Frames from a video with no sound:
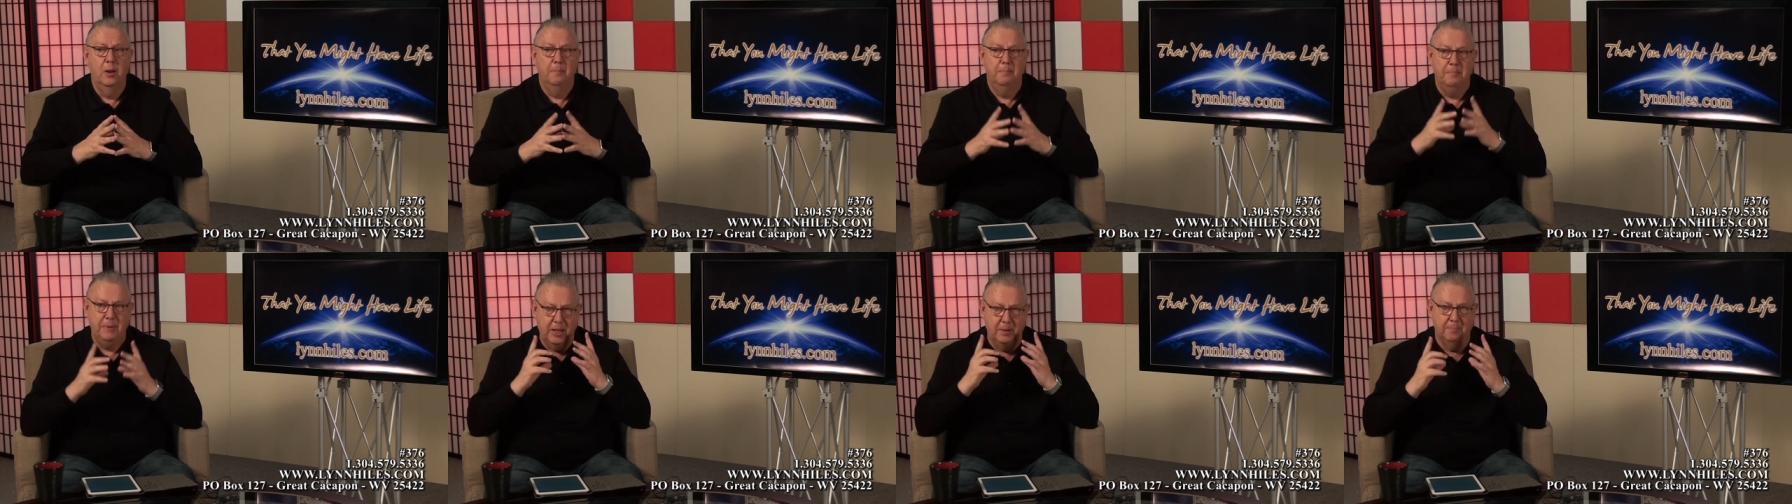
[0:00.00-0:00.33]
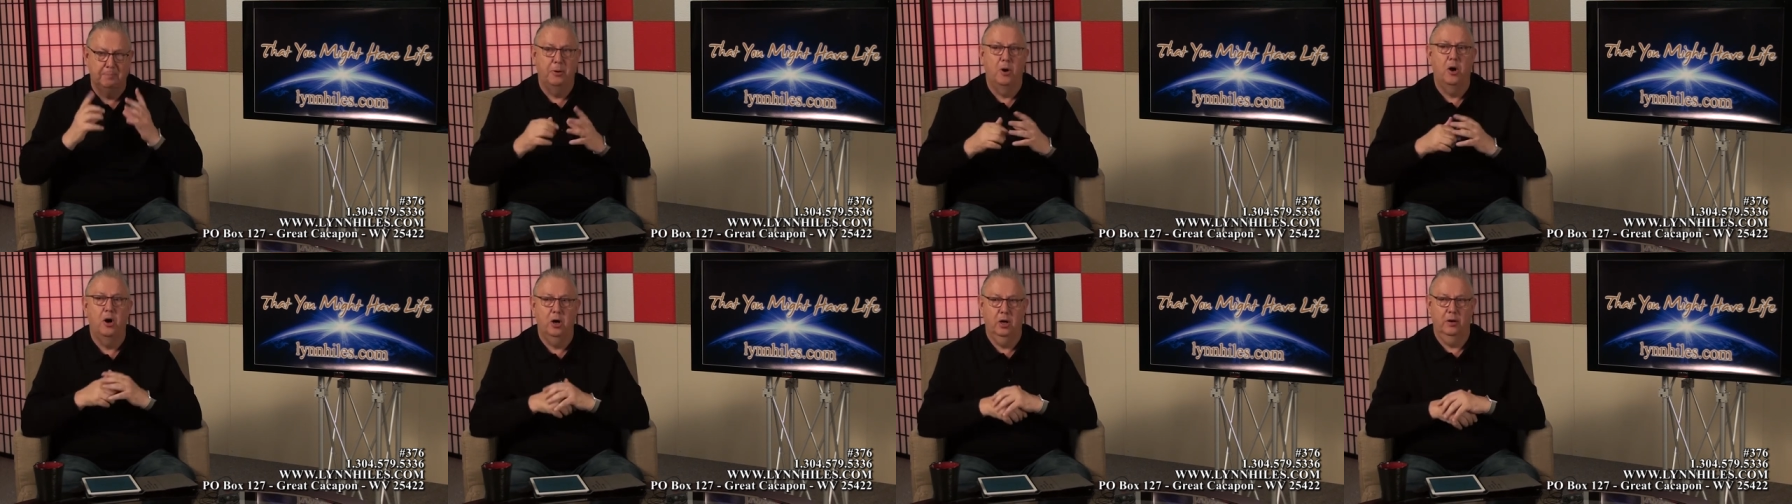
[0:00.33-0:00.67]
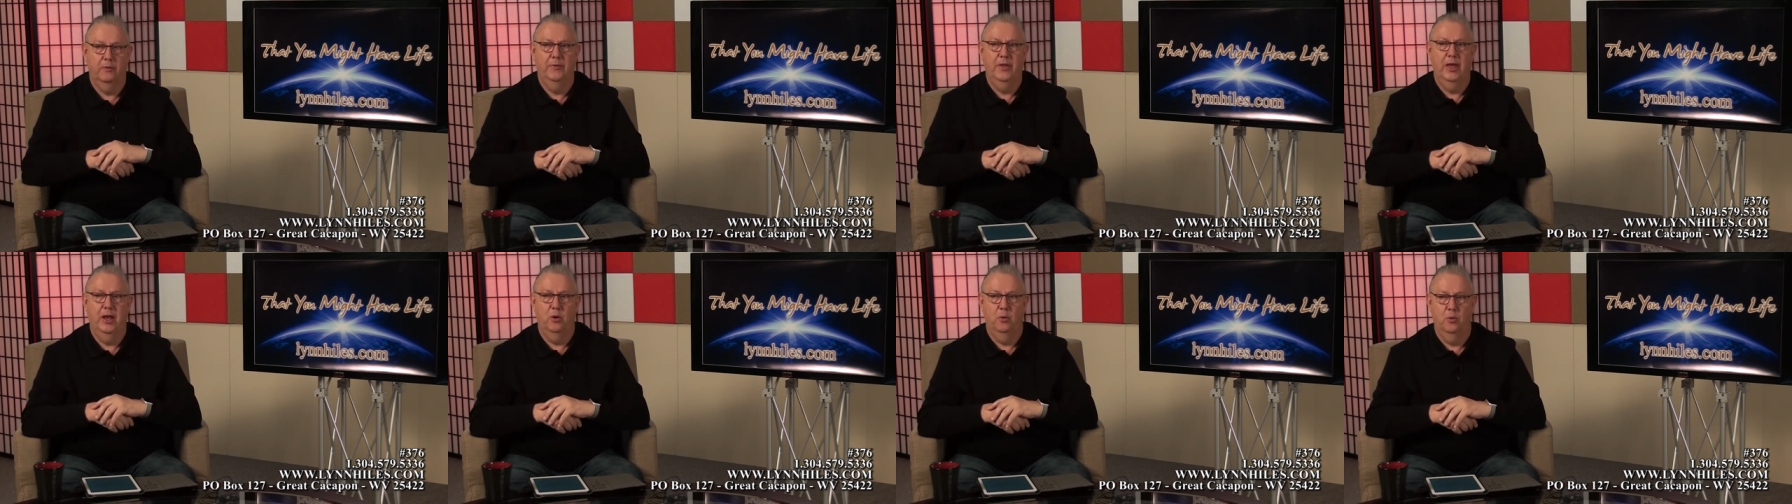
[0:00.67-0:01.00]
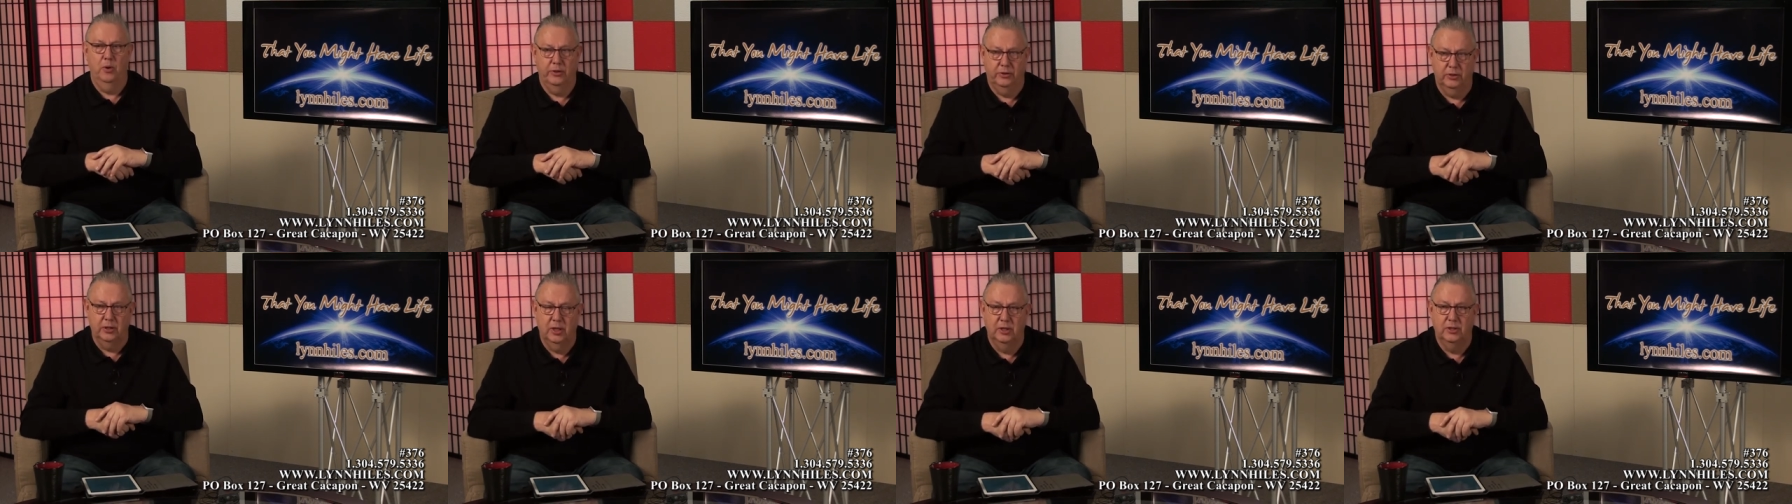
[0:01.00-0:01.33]
Be a part of that
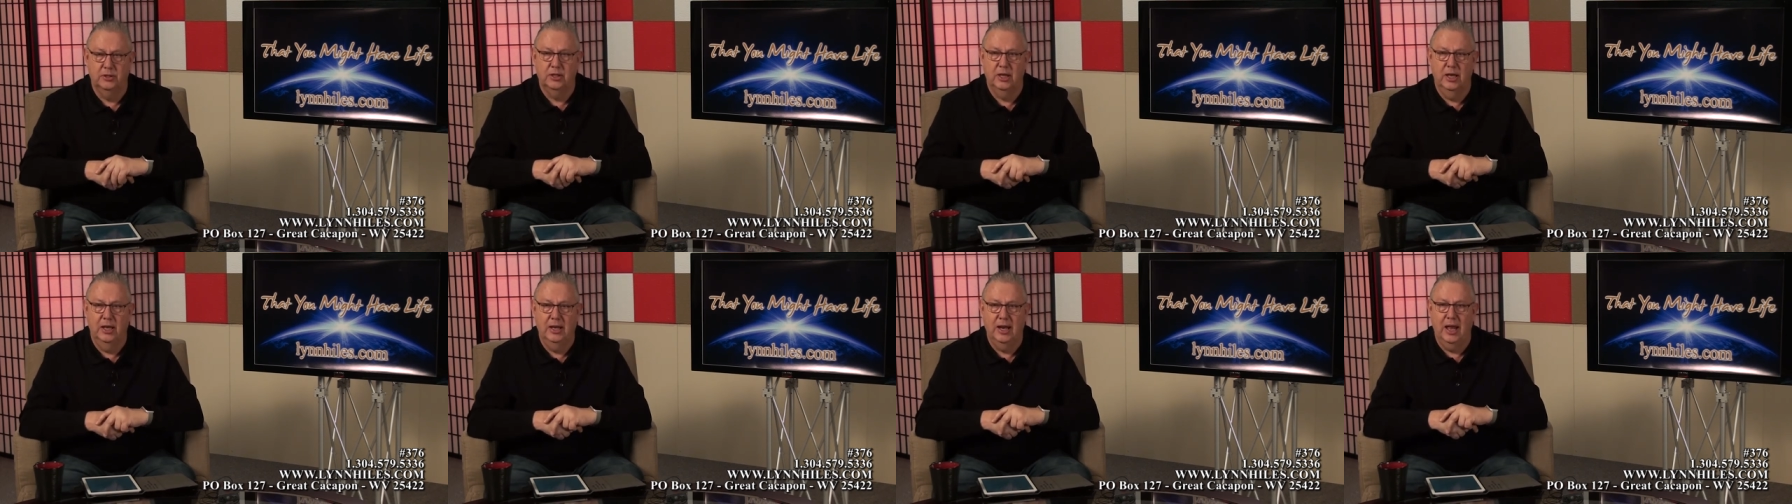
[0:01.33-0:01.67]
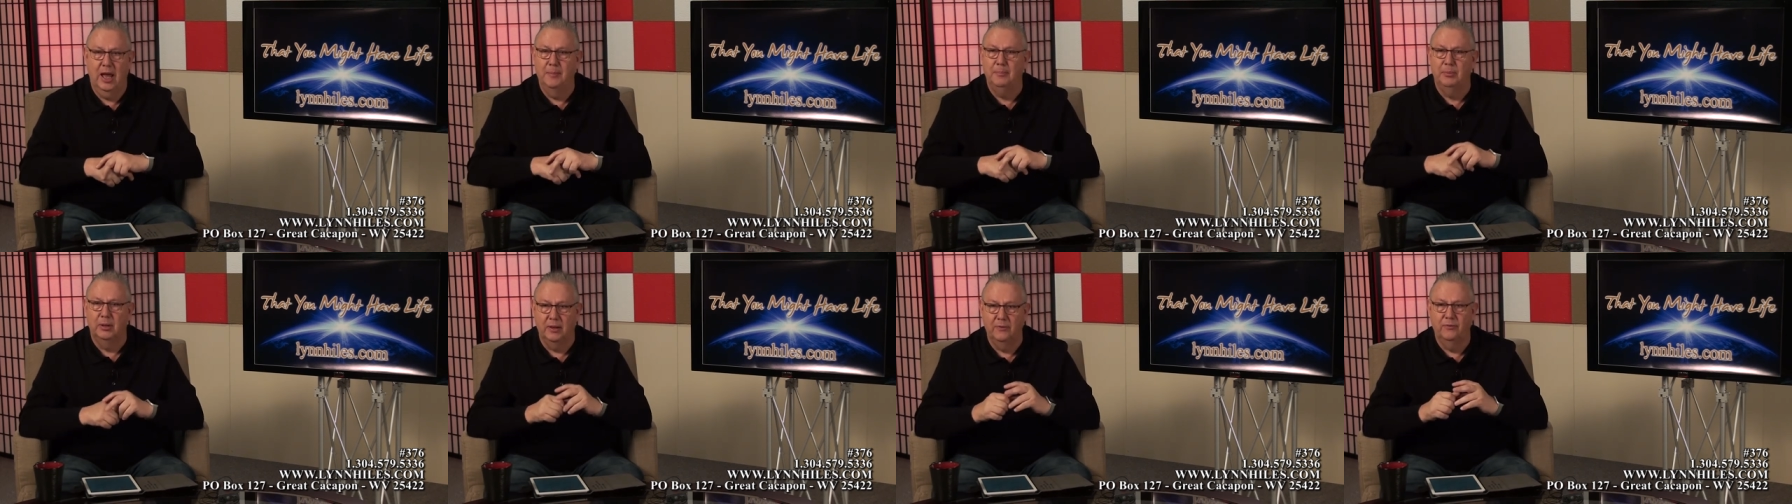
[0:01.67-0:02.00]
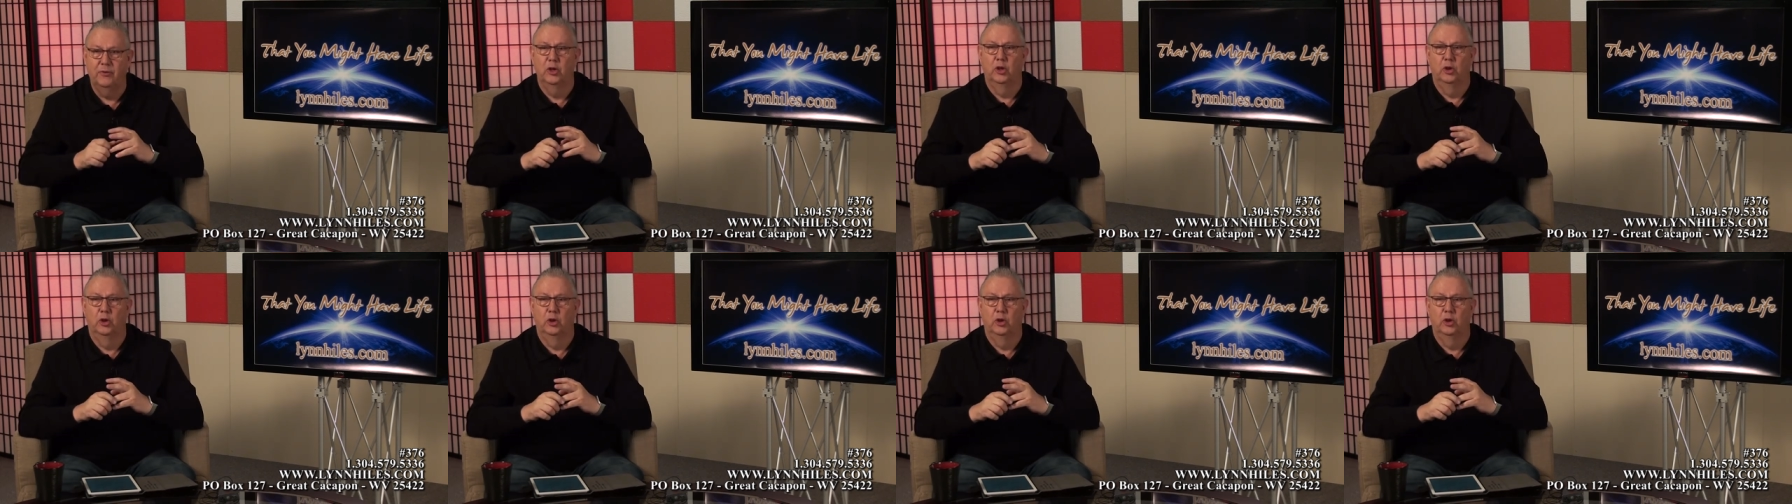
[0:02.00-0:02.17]
with us, and I believe